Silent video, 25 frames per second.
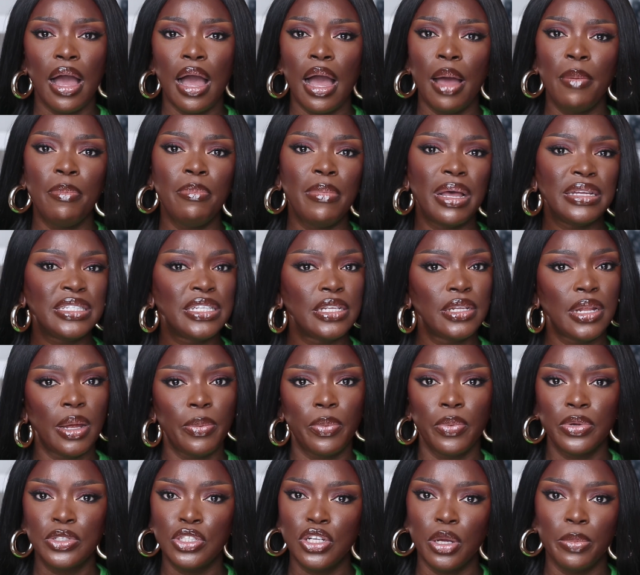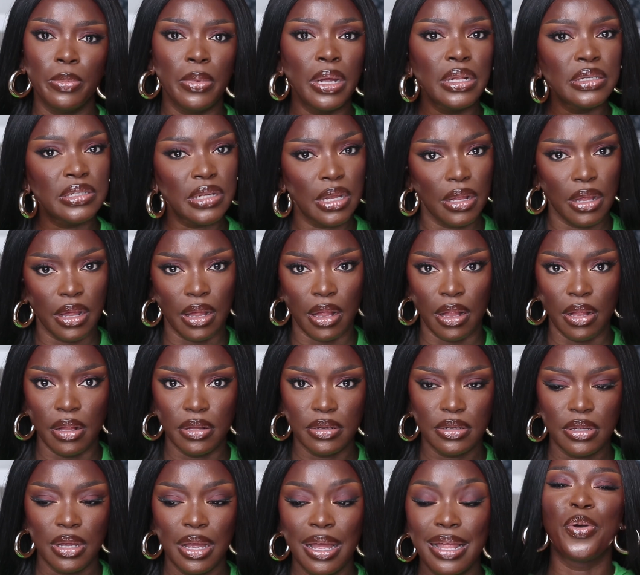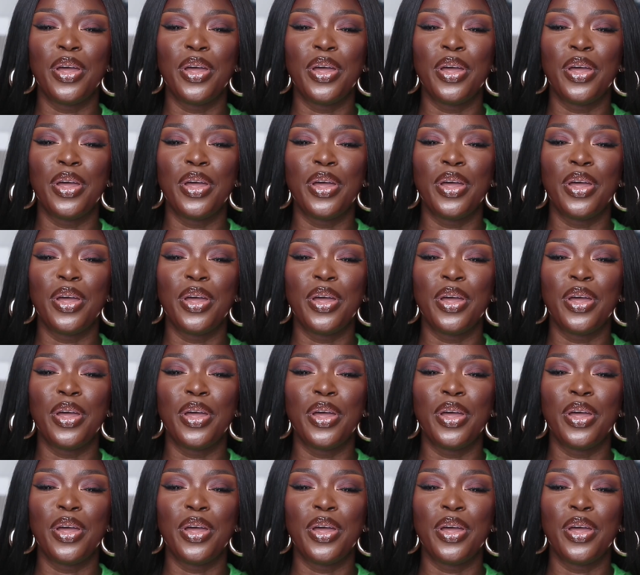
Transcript: are messing up with your mental health.